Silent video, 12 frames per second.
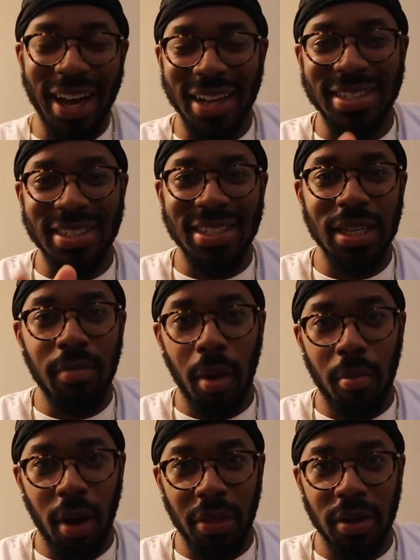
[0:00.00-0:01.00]
I got to see
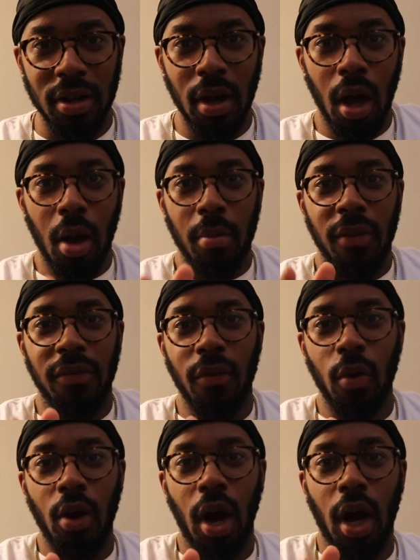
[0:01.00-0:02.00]
my brother
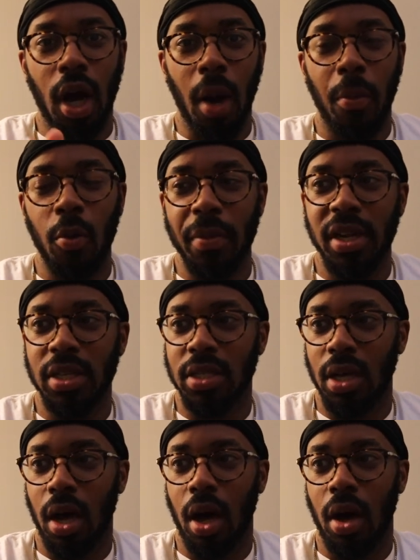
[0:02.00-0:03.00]
before a couple
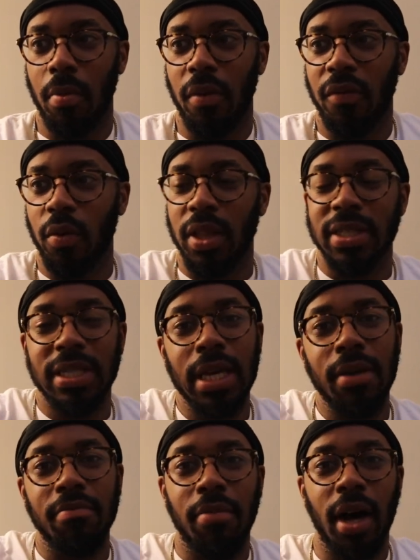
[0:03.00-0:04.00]
minutes before the
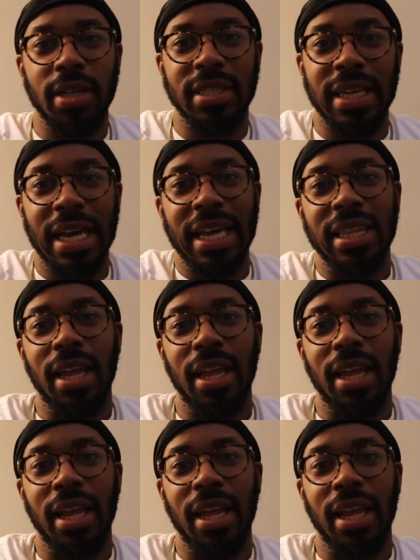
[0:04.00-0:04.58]
team bus